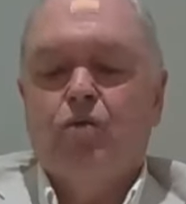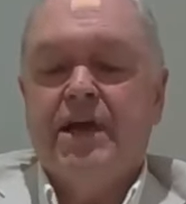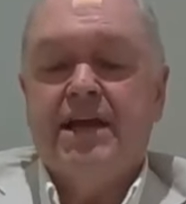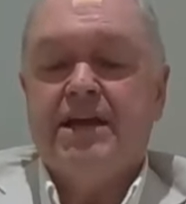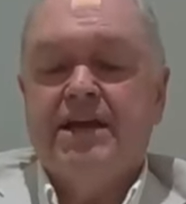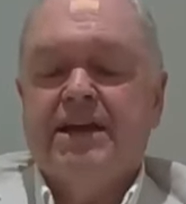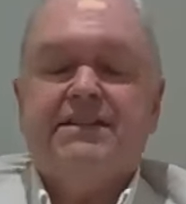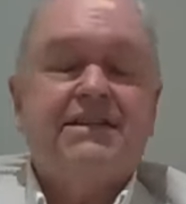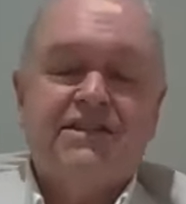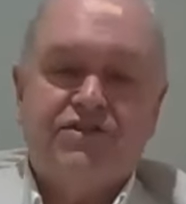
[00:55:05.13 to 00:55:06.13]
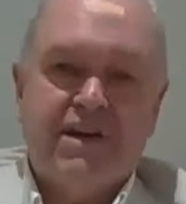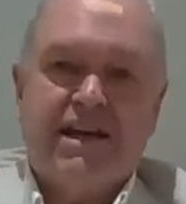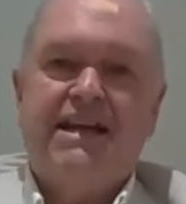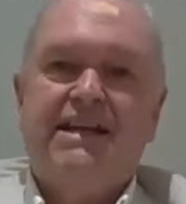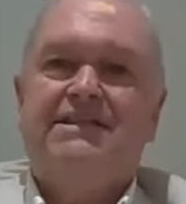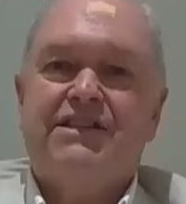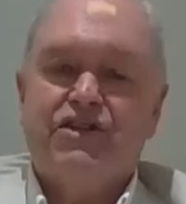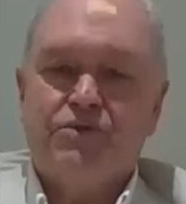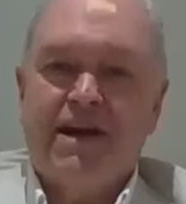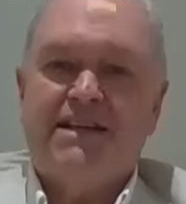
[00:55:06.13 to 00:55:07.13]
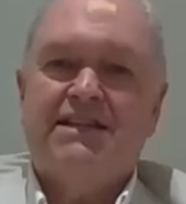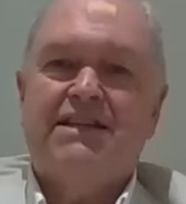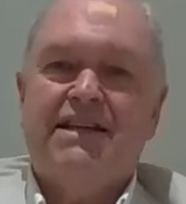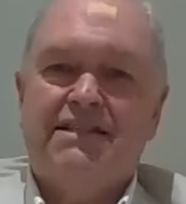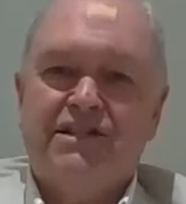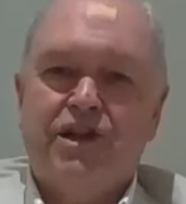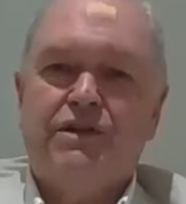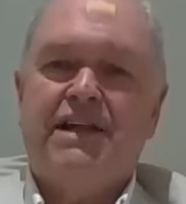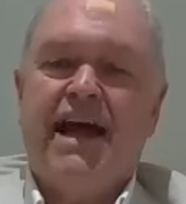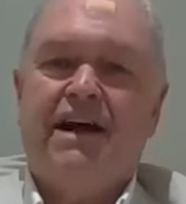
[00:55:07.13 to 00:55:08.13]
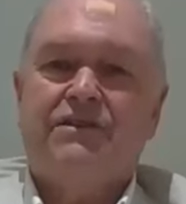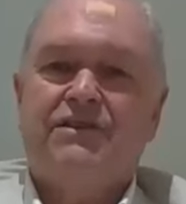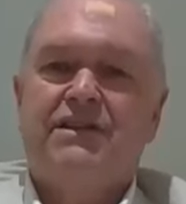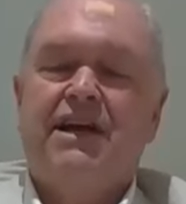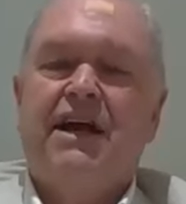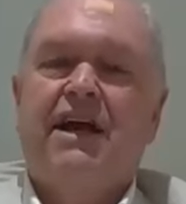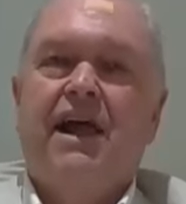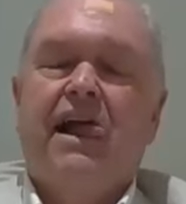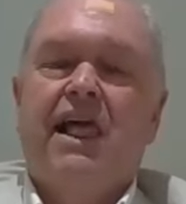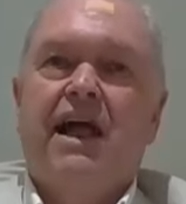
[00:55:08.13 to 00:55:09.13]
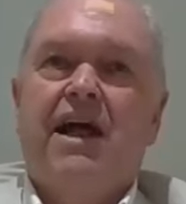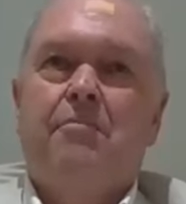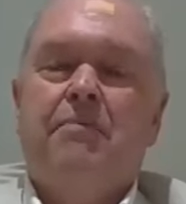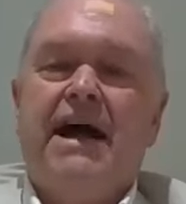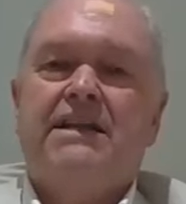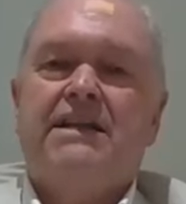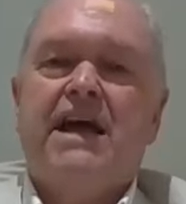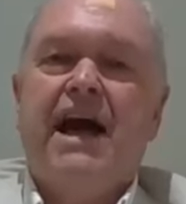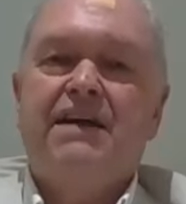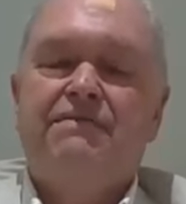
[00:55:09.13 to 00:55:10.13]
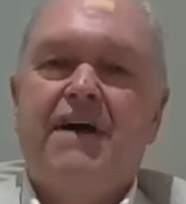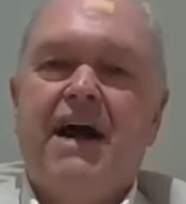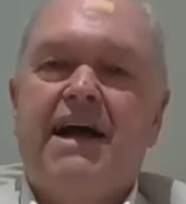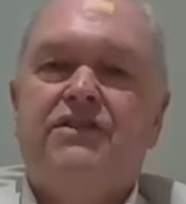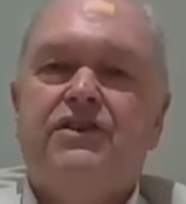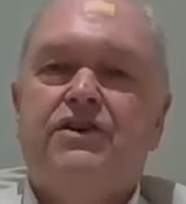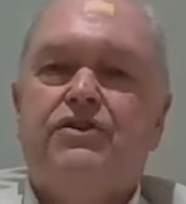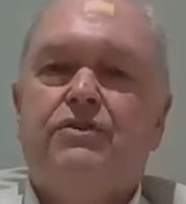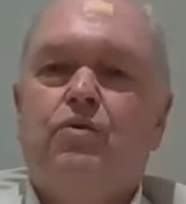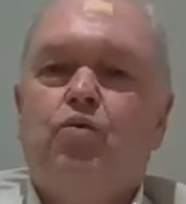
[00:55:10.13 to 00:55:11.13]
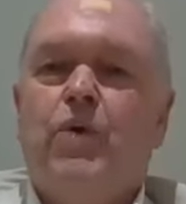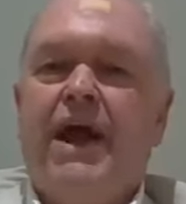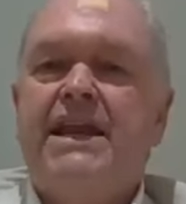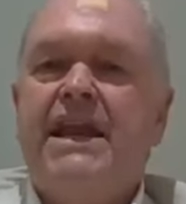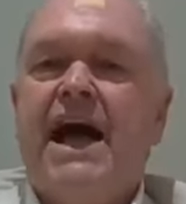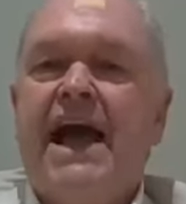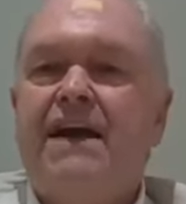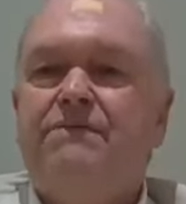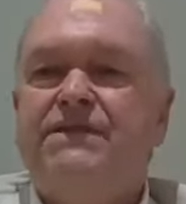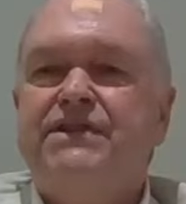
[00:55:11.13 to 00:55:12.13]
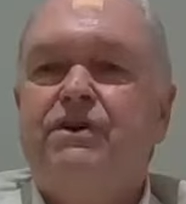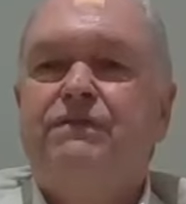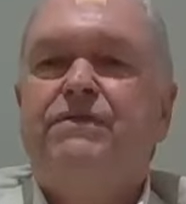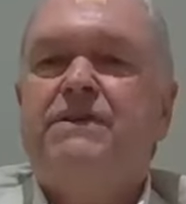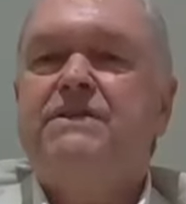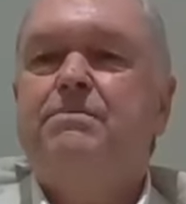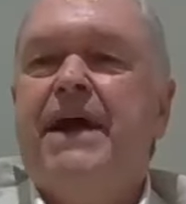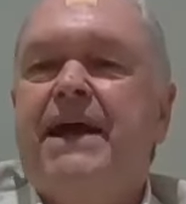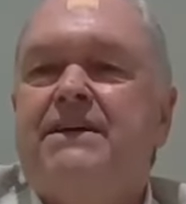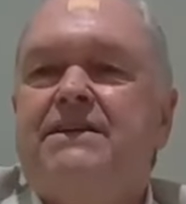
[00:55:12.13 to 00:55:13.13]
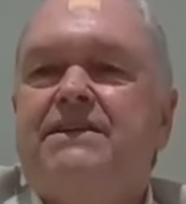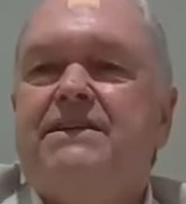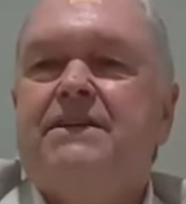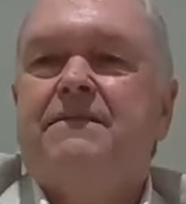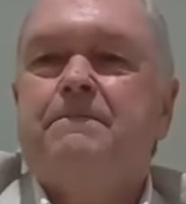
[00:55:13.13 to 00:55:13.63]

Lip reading: it's a tricky situation, there's no doubt. But I find that when I have self-respect,